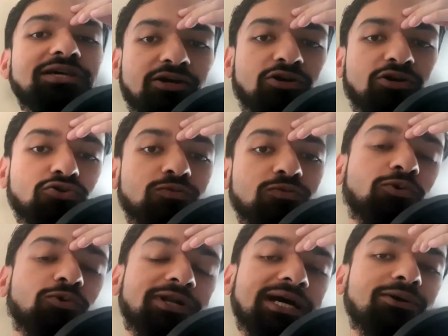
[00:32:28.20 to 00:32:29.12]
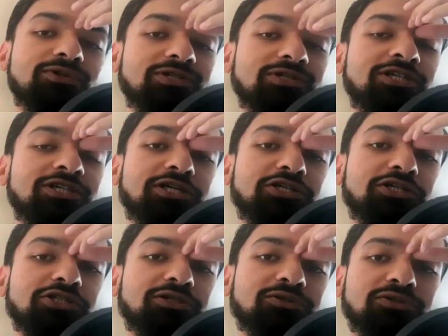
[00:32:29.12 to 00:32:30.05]
group when I was a
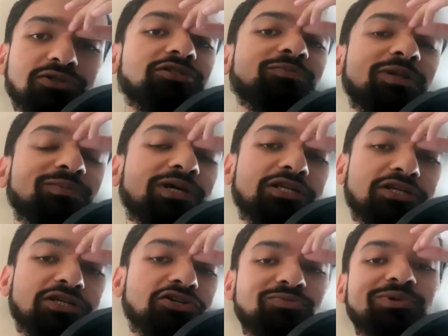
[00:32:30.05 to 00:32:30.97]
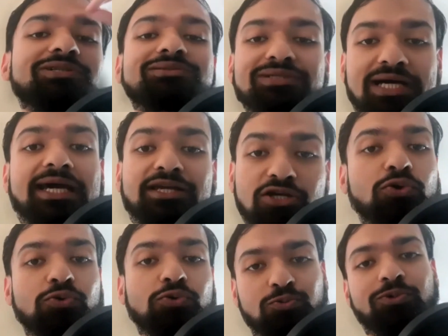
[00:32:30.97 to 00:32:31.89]
teenager. It's been many years, but I know
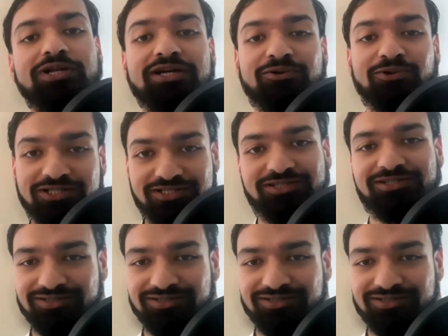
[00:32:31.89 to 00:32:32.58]
what I was.